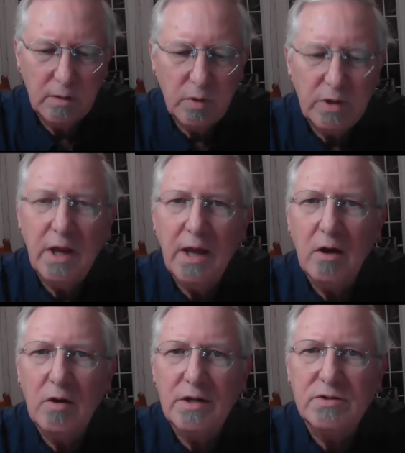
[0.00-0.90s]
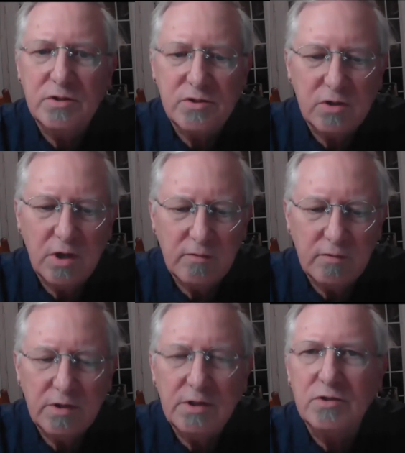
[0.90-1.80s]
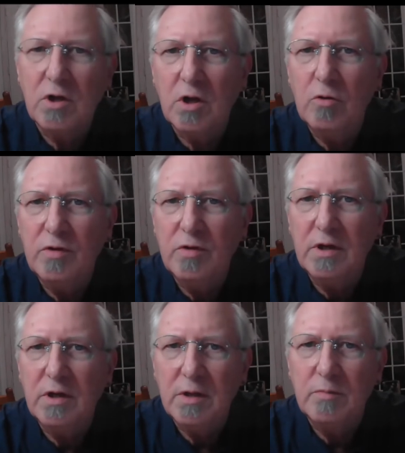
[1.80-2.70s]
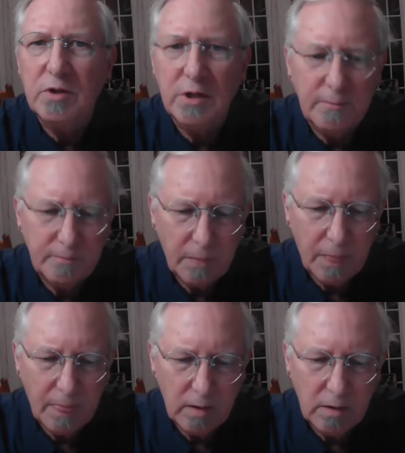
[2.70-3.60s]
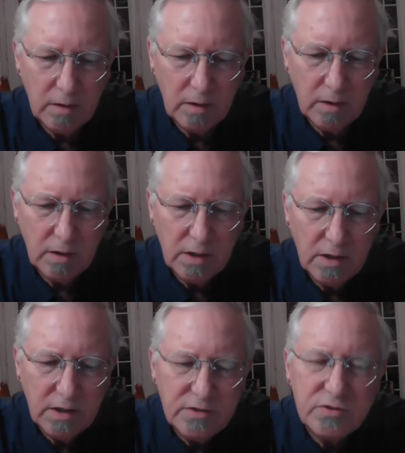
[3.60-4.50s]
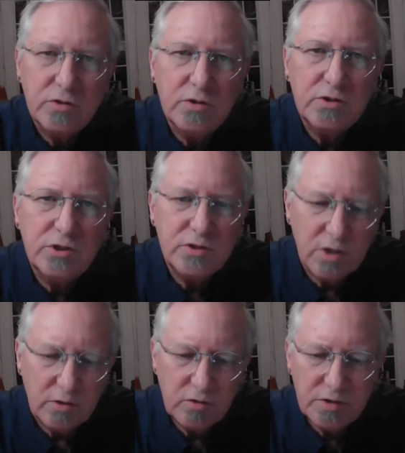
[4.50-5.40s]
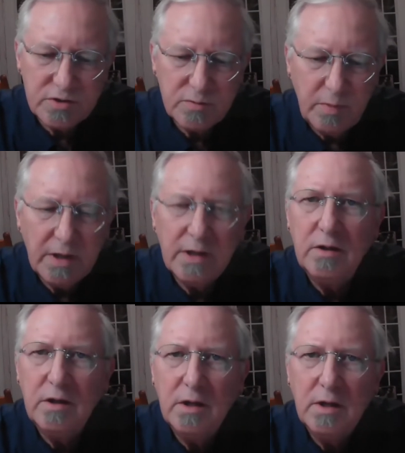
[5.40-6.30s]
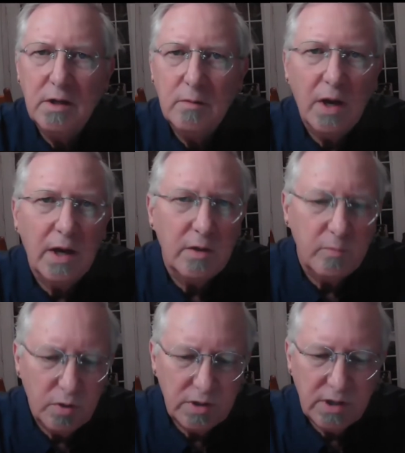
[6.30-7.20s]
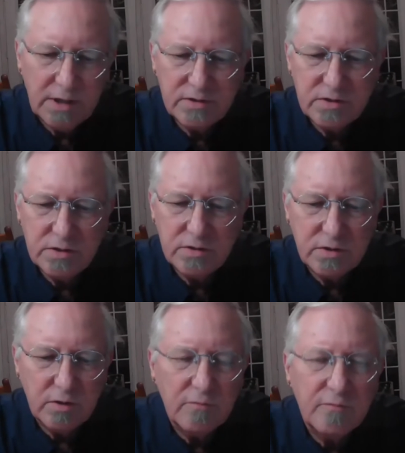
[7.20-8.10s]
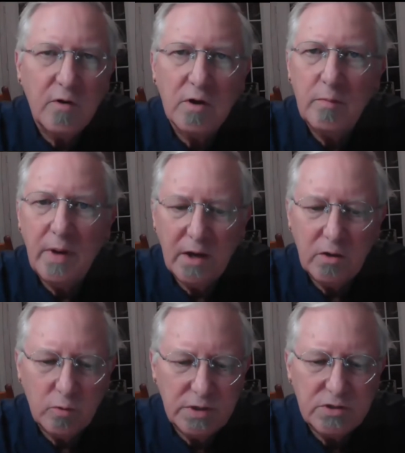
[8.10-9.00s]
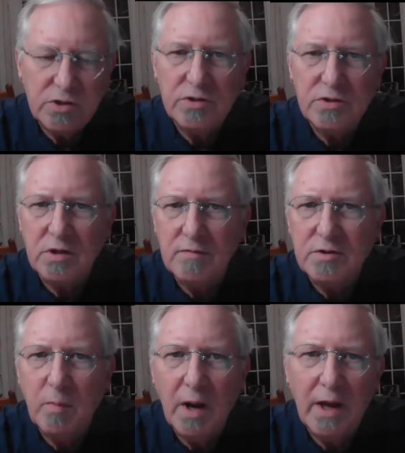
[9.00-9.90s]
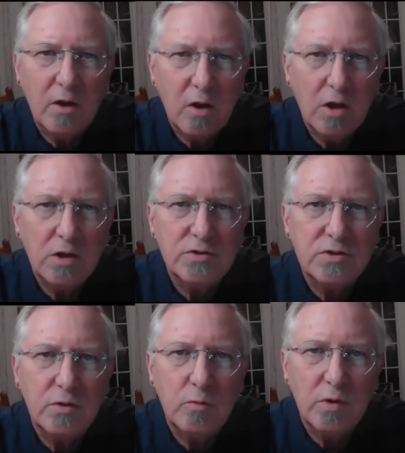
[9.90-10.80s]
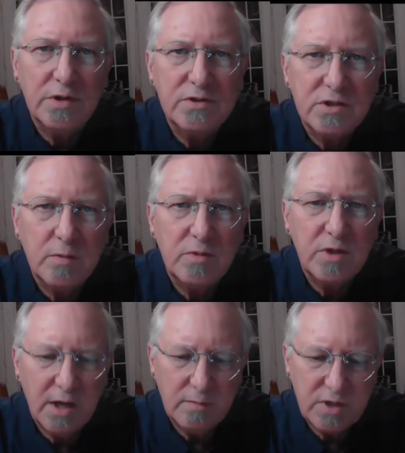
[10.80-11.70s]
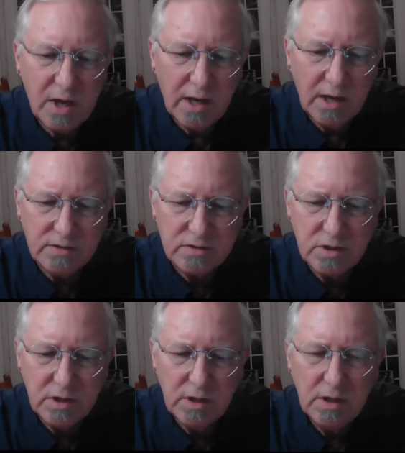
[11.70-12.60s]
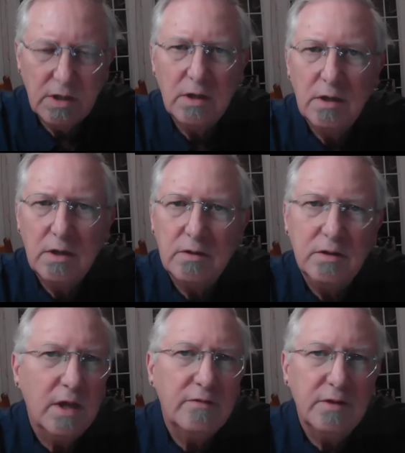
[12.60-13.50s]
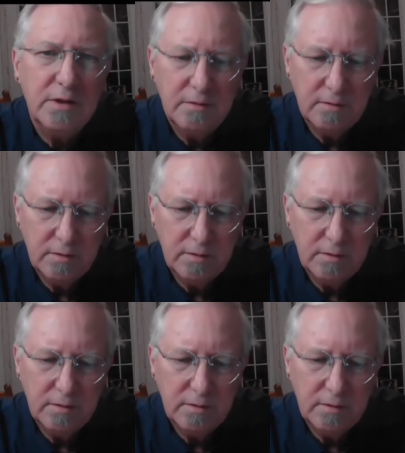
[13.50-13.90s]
but now has discovered his clothing empty. He searches under his bed, behind bookcases, in the far back reaches of his black closet where he sometimes hides. Nothing.